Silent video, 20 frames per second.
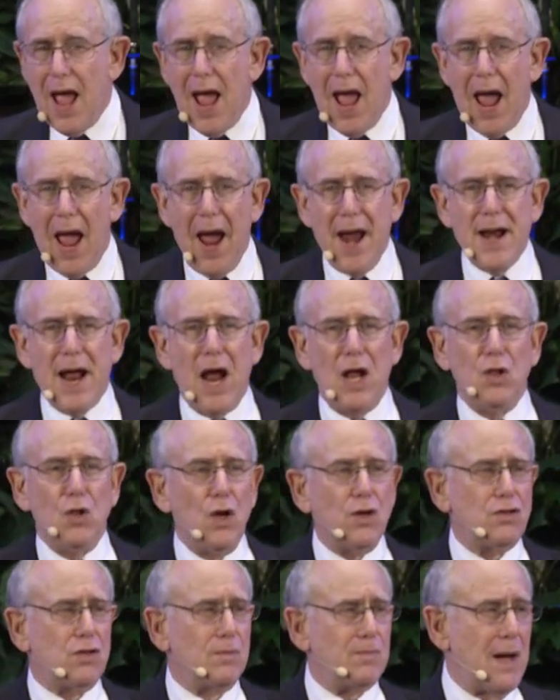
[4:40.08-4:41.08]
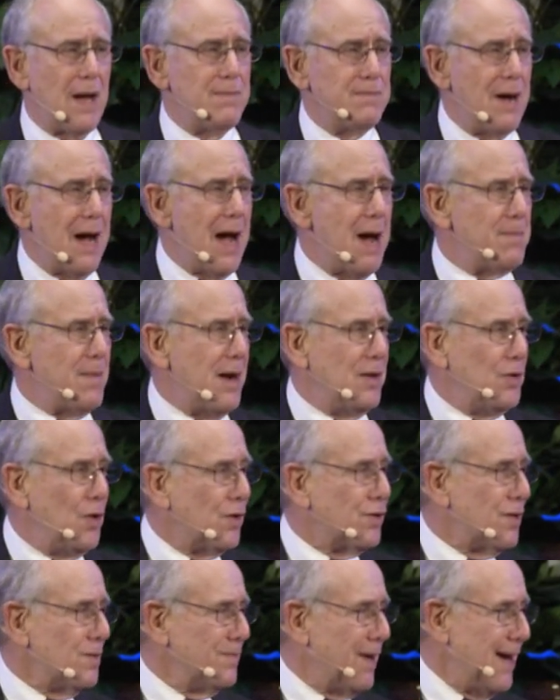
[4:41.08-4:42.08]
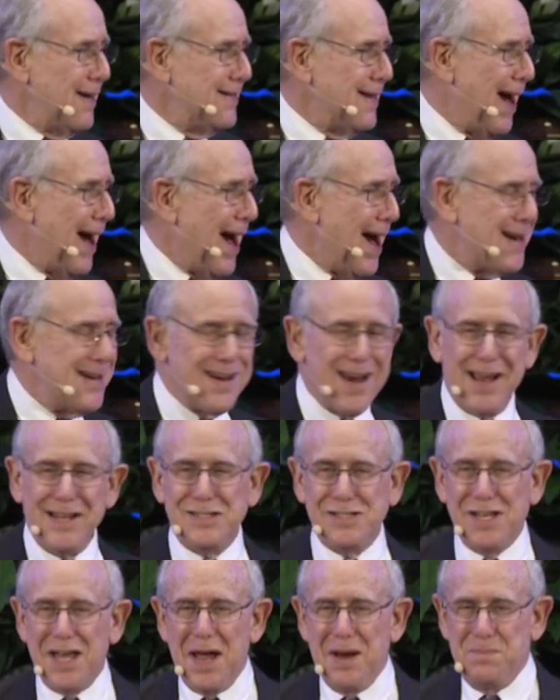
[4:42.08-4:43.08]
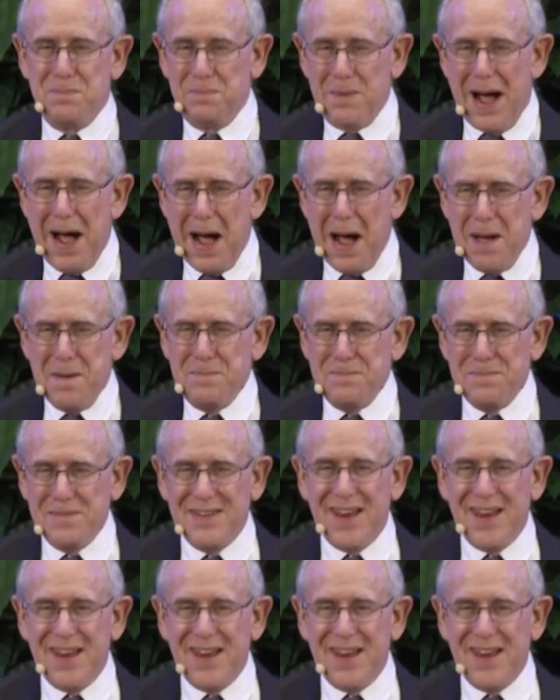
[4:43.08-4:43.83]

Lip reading: And I looked at my mom, I looked at my dad, and I said, Mom,